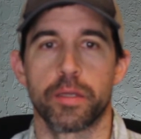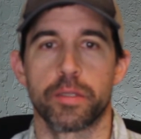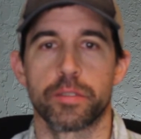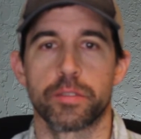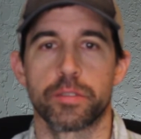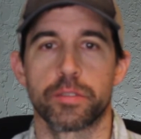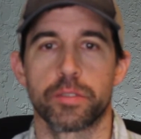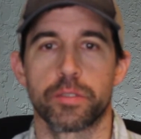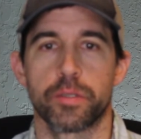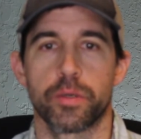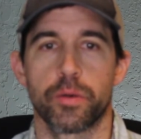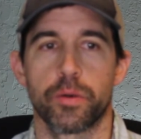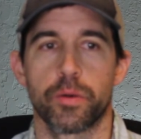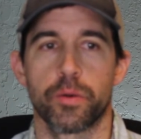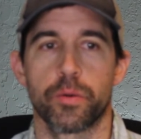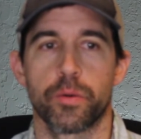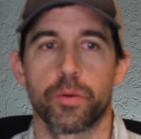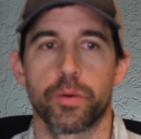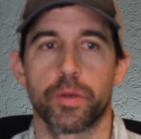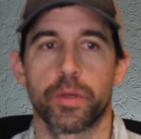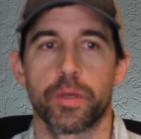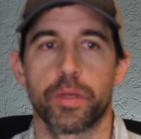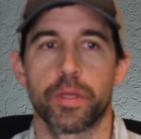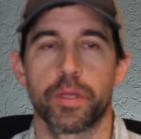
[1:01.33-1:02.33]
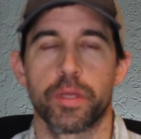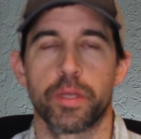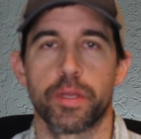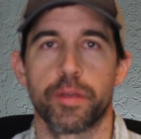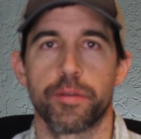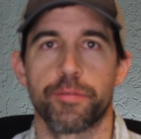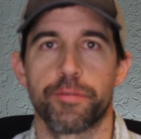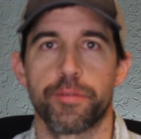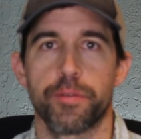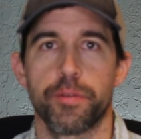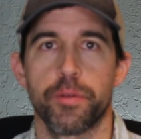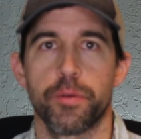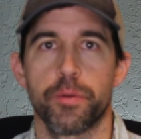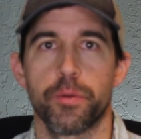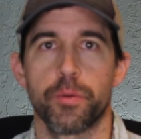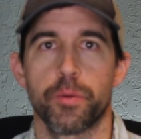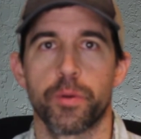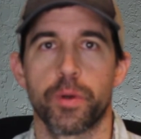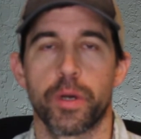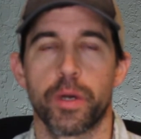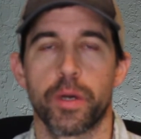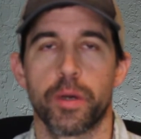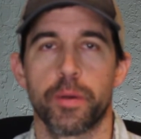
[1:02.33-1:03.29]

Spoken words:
so if you